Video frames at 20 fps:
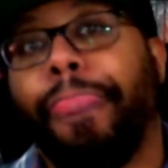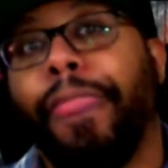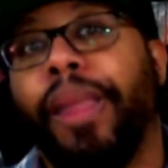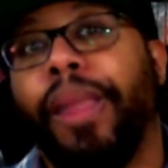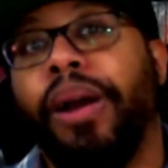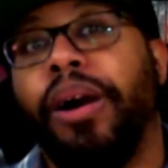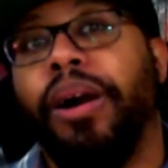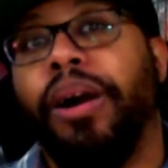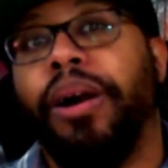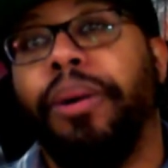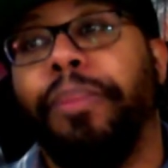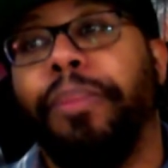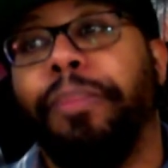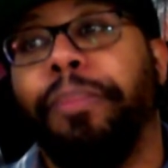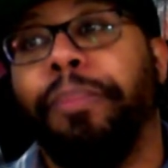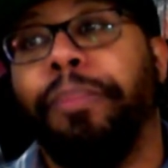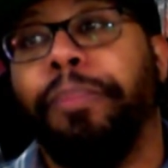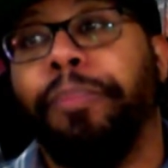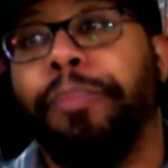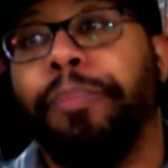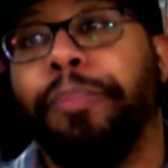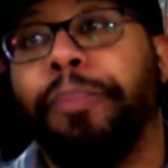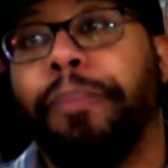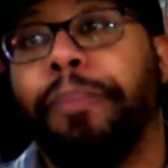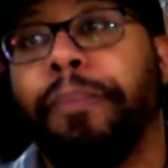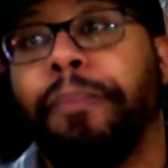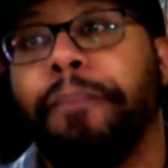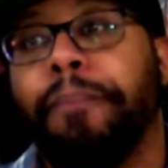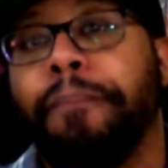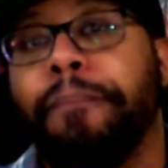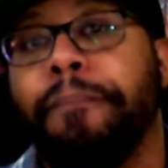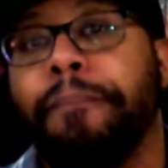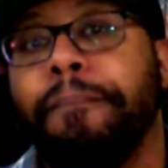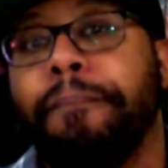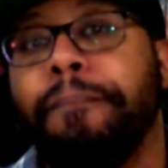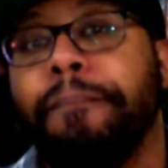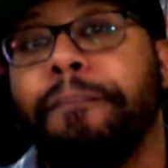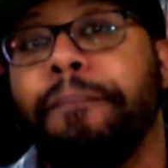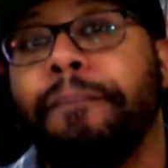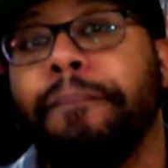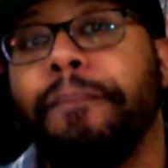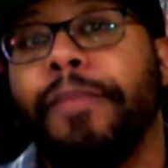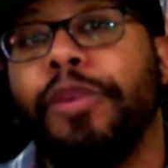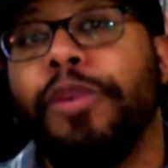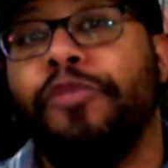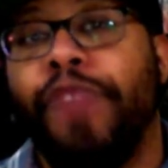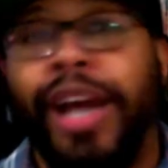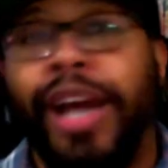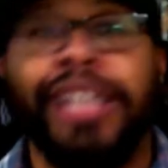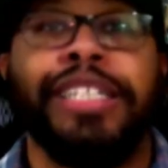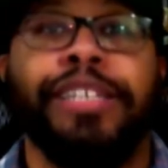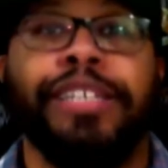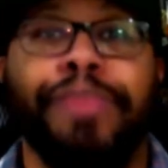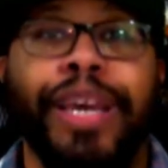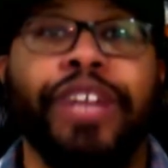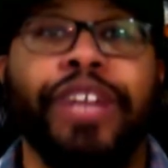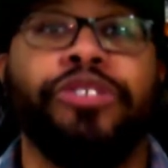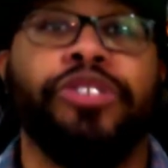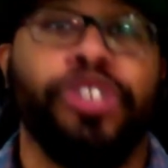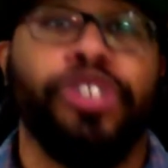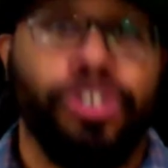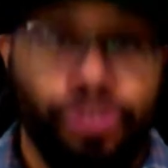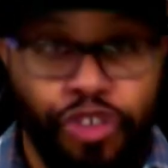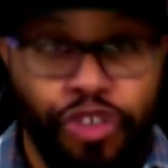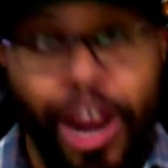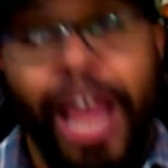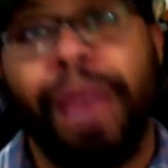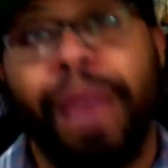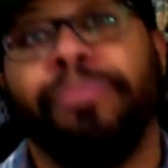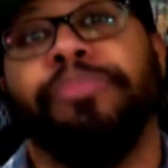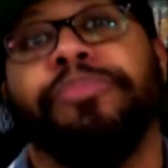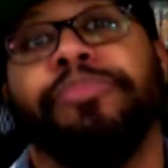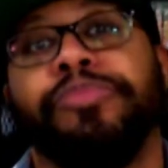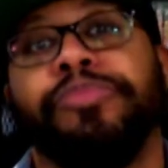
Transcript: Um, Rotten Tomatoes is crap.